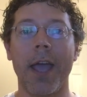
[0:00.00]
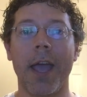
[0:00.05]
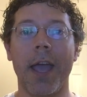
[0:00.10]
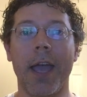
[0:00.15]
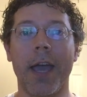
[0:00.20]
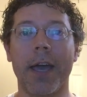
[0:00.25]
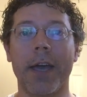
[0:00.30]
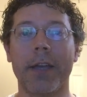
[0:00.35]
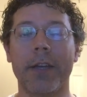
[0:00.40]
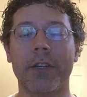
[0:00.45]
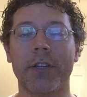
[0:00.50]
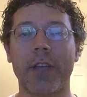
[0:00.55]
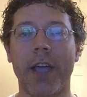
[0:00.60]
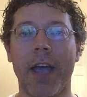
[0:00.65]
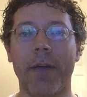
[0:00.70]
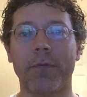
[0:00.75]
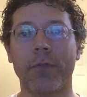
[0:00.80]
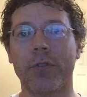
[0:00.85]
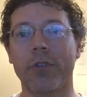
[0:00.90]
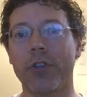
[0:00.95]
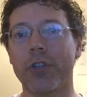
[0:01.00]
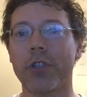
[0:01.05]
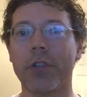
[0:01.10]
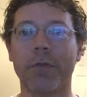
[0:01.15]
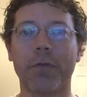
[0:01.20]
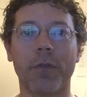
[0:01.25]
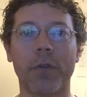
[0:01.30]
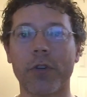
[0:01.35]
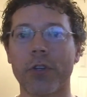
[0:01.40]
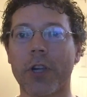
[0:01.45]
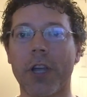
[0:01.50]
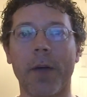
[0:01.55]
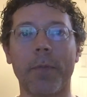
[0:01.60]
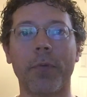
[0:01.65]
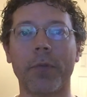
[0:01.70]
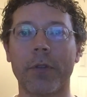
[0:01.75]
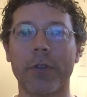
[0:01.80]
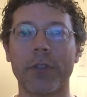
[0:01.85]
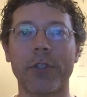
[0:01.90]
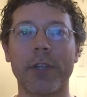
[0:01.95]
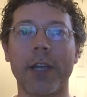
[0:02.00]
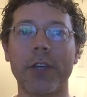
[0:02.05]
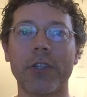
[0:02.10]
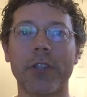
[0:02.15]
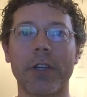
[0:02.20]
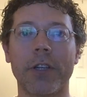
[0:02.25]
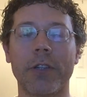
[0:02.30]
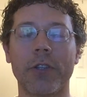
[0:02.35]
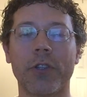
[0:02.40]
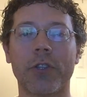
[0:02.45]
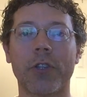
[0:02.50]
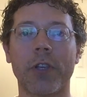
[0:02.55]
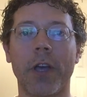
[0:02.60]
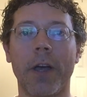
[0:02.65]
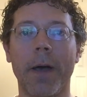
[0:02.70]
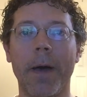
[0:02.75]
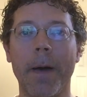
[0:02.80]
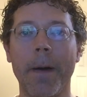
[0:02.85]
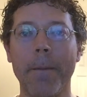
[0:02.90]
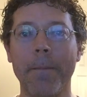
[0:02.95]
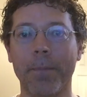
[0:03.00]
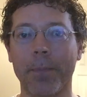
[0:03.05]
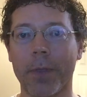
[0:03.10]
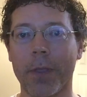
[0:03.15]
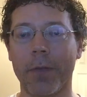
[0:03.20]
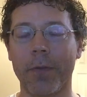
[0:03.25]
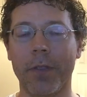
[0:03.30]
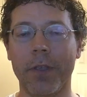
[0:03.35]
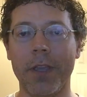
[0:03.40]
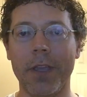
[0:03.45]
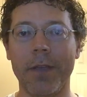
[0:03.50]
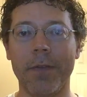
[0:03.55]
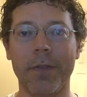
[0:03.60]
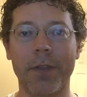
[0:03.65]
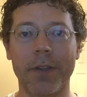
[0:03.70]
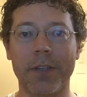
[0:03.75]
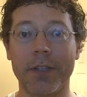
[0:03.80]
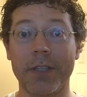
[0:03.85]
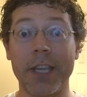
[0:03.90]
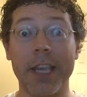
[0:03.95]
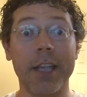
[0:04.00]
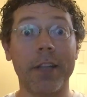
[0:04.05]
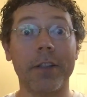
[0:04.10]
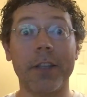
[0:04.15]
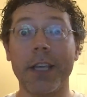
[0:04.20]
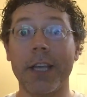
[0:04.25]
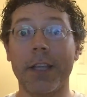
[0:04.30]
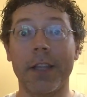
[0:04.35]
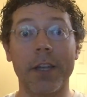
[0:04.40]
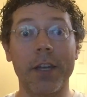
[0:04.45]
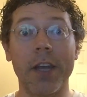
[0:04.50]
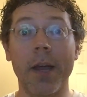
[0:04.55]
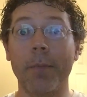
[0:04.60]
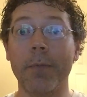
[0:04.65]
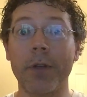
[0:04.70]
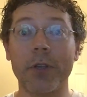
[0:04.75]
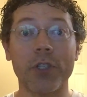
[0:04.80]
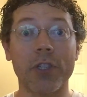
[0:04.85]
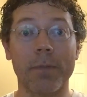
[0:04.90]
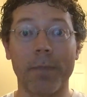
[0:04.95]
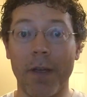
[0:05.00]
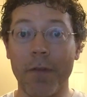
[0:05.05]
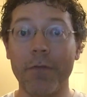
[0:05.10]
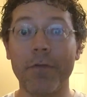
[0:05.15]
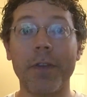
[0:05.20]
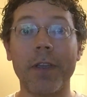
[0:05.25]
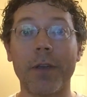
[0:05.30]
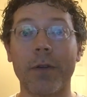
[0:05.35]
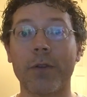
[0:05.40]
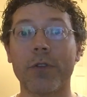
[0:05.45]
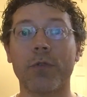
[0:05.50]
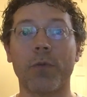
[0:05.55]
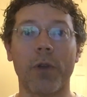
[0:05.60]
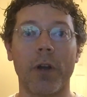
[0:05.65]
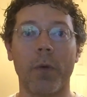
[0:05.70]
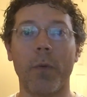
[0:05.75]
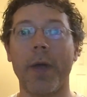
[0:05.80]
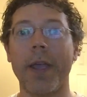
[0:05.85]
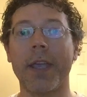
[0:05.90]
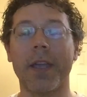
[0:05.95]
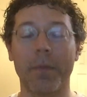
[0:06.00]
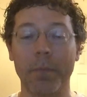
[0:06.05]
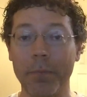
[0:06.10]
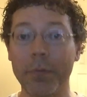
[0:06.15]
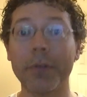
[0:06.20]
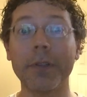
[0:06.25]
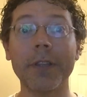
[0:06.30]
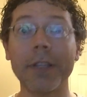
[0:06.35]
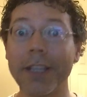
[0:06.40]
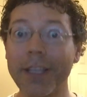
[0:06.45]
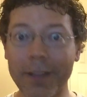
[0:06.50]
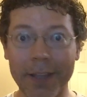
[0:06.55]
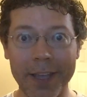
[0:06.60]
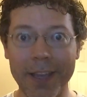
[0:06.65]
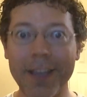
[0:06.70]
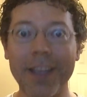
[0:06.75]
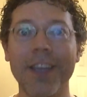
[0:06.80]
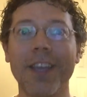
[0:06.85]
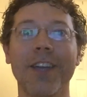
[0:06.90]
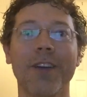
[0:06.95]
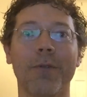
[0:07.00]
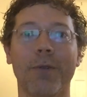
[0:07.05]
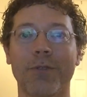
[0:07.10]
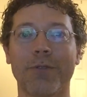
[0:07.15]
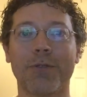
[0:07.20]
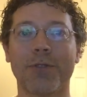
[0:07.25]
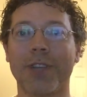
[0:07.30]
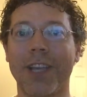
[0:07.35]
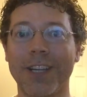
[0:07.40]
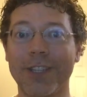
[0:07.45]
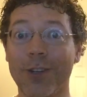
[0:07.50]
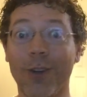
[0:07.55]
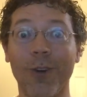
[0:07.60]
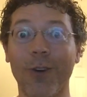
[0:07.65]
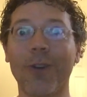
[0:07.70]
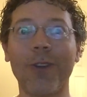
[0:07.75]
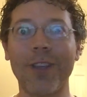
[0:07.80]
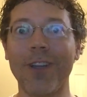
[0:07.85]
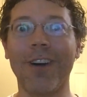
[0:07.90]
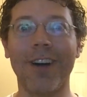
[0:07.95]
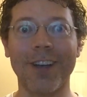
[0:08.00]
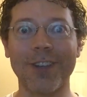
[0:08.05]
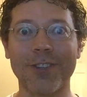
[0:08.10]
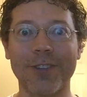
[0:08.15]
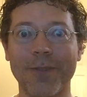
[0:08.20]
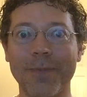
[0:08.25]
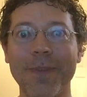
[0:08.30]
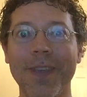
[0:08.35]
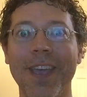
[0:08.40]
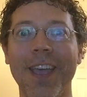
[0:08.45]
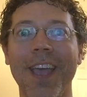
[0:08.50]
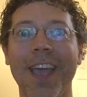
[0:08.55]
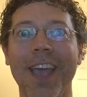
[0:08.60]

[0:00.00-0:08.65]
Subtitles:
And after just the first couple of sessions, the tingling and the numbness in my fingers went away completely, which was like totally awesome.